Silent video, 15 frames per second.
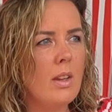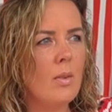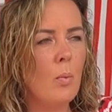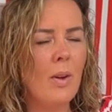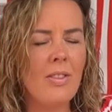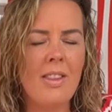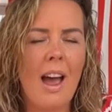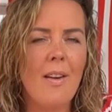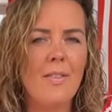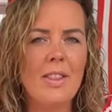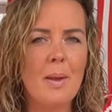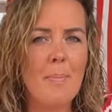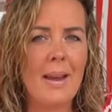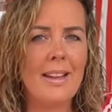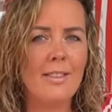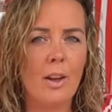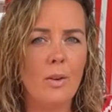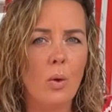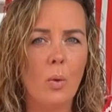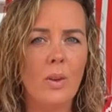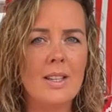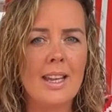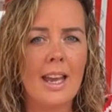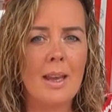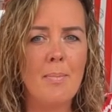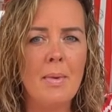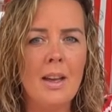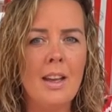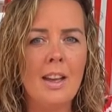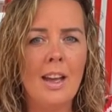with having the bed down all the time,
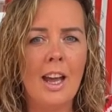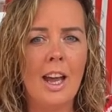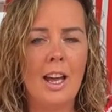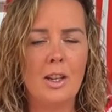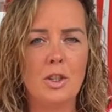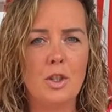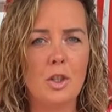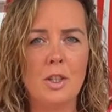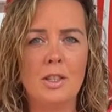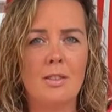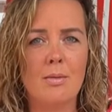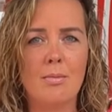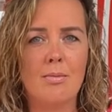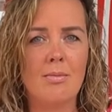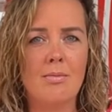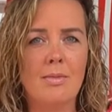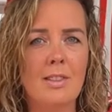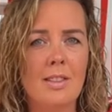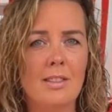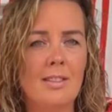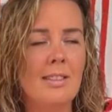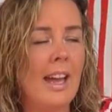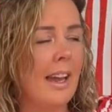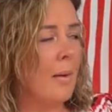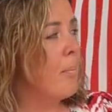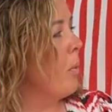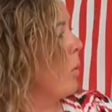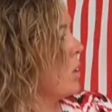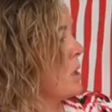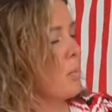it's just nigh
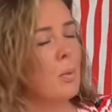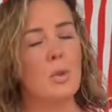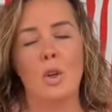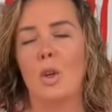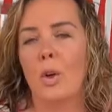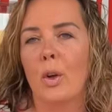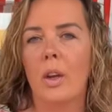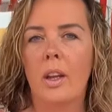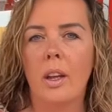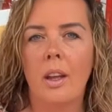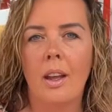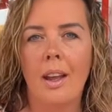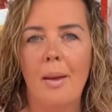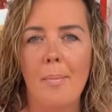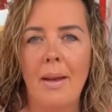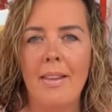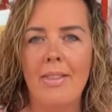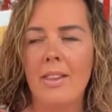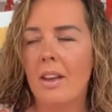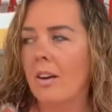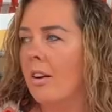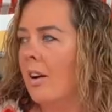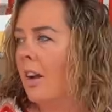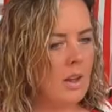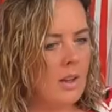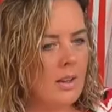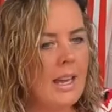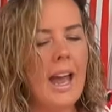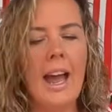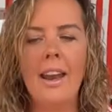impossible to cook in there.
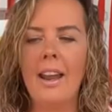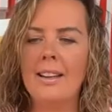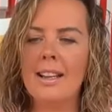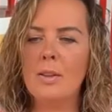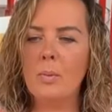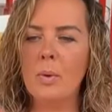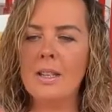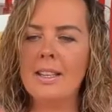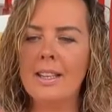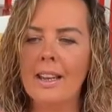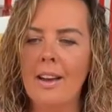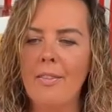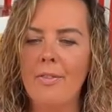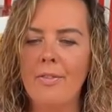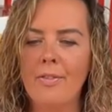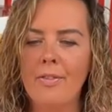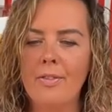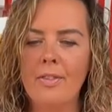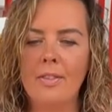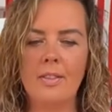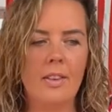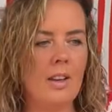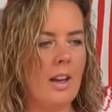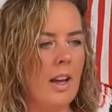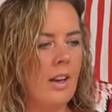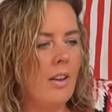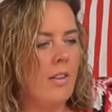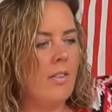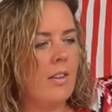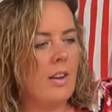Yeah, and I did want to give
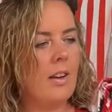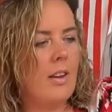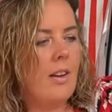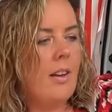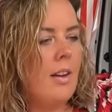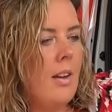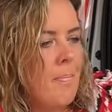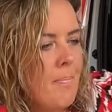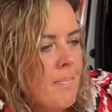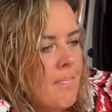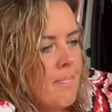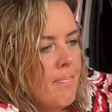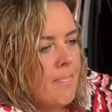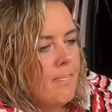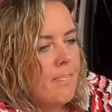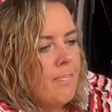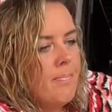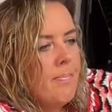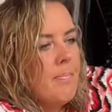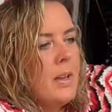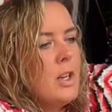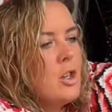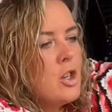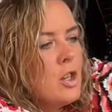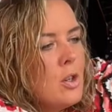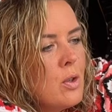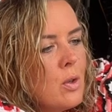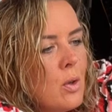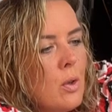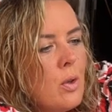another mention
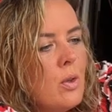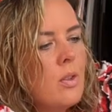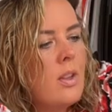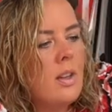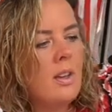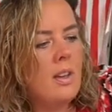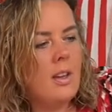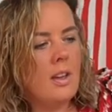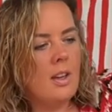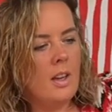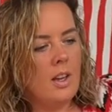to the